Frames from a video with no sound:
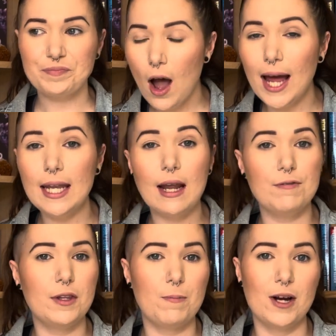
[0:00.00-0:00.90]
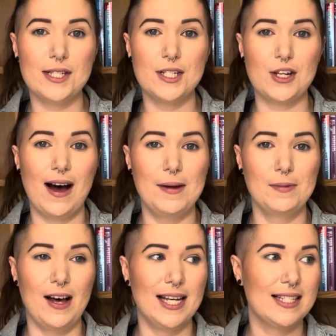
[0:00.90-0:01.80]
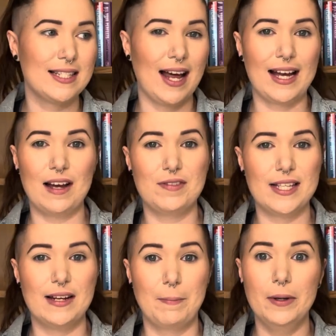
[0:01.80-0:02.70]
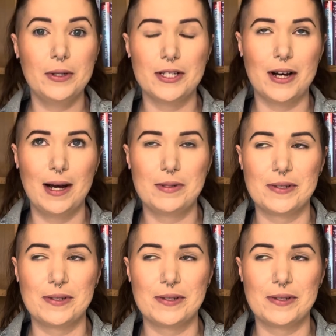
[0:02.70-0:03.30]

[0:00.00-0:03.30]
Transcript: I love the present timelines, like I've said a million times